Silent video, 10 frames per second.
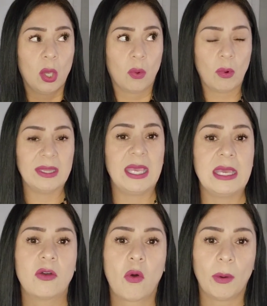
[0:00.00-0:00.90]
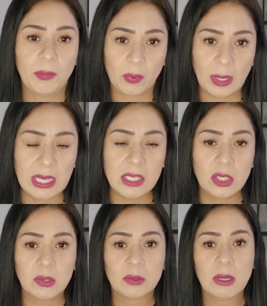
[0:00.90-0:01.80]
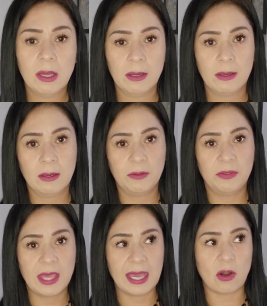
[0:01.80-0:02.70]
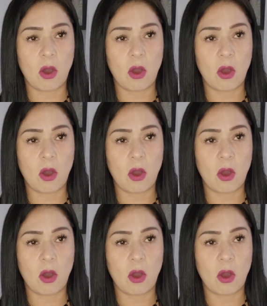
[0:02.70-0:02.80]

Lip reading: when they incorporate you, that